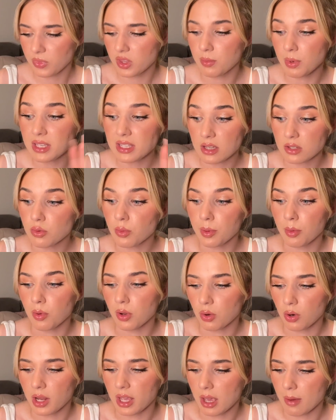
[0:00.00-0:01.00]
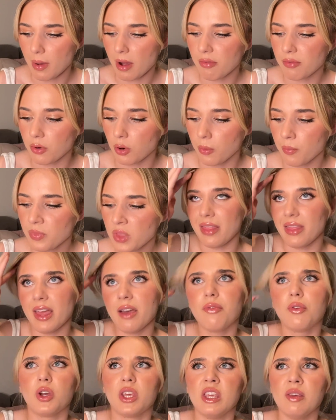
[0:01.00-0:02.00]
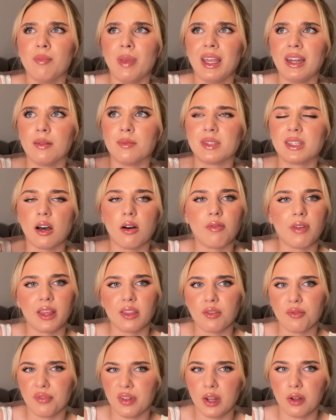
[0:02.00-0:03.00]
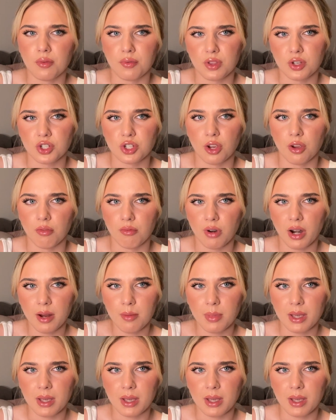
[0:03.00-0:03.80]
Basically, that's what people were calling him out for. And therefore, he made himself like the villain of the show, right?